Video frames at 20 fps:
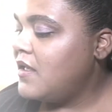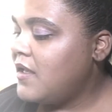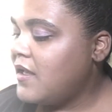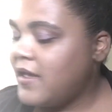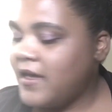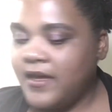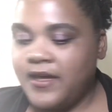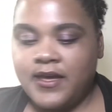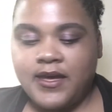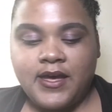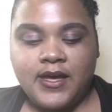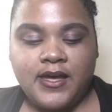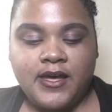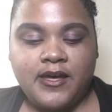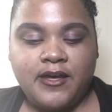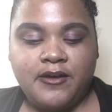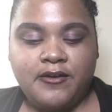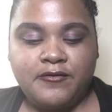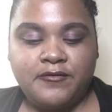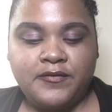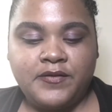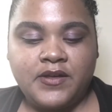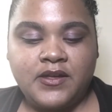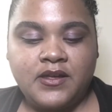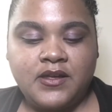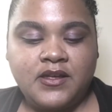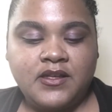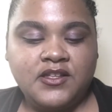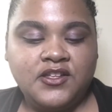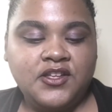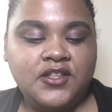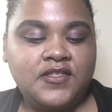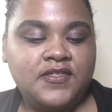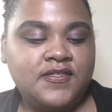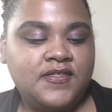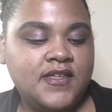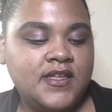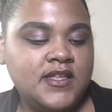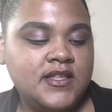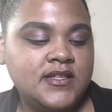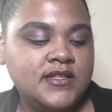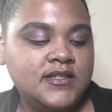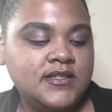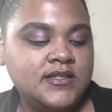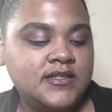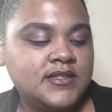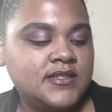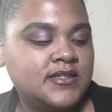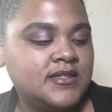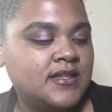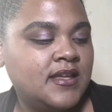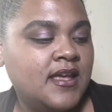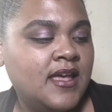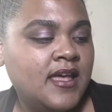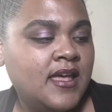I have Glutten's,